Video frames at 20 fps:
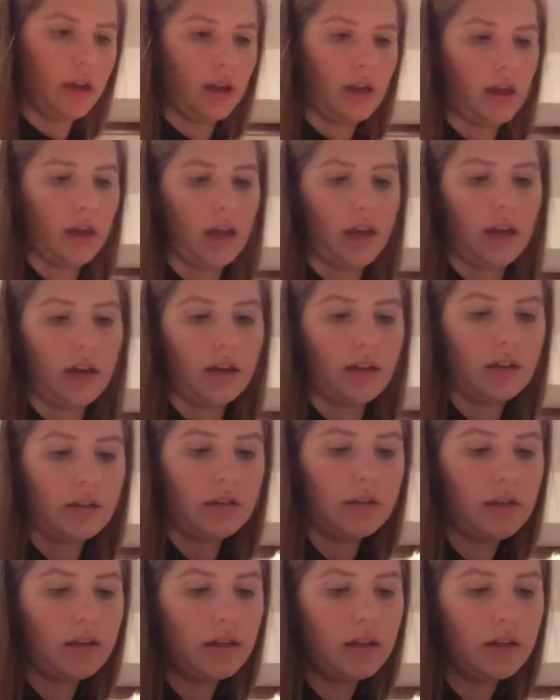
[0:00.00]

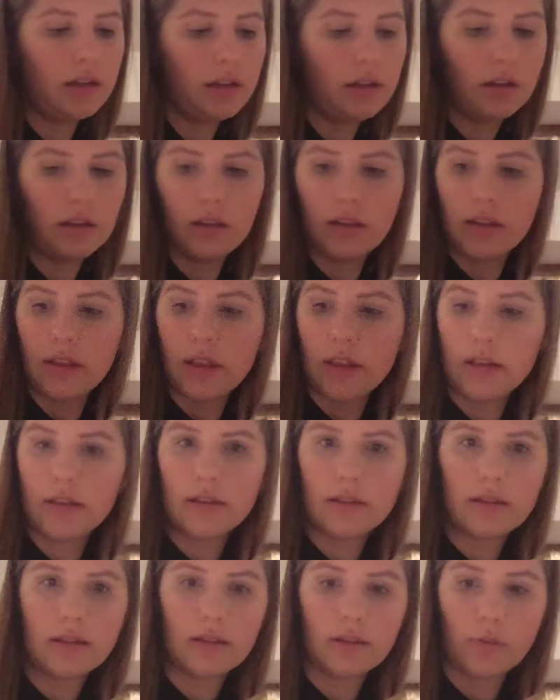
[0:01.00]
And
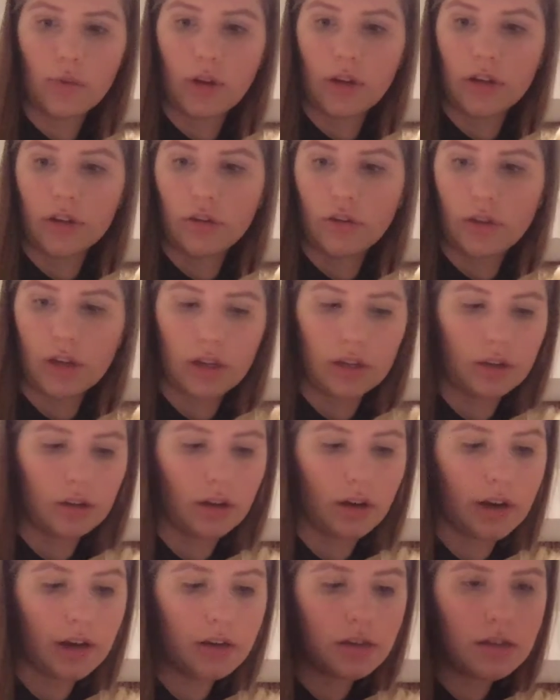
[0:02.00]
this is when you get
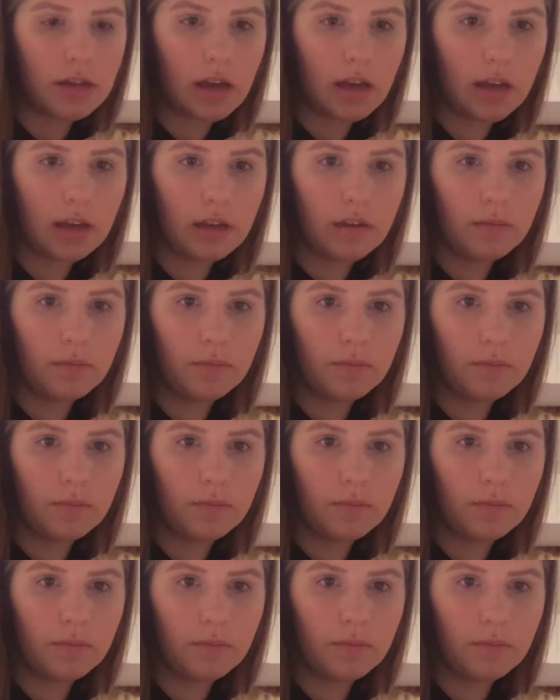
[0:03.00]
your hair tie,